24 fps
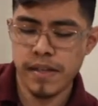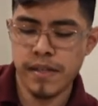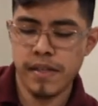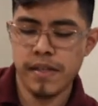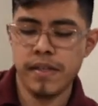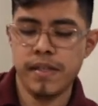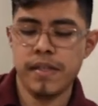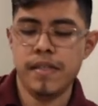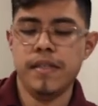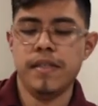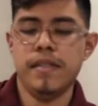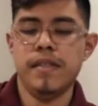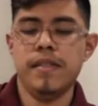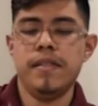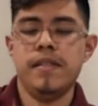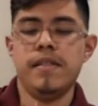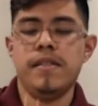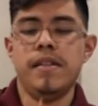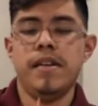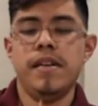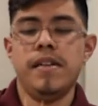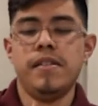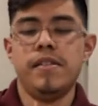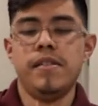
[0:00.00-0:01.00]
think
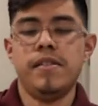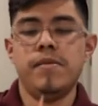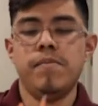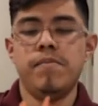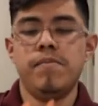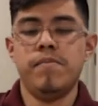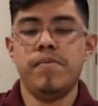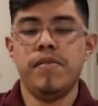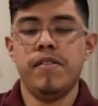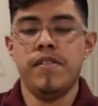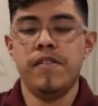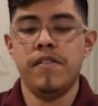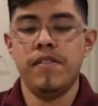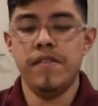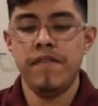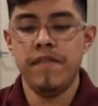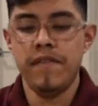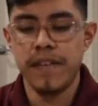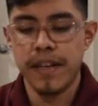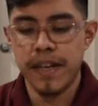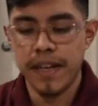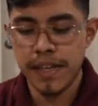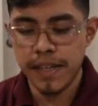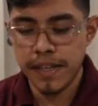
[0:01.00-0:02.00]
that's
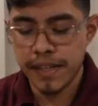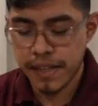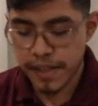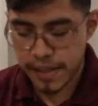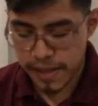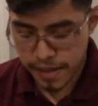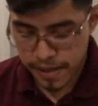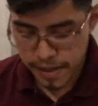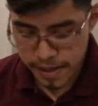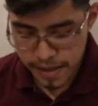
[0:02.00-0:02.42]
perfect.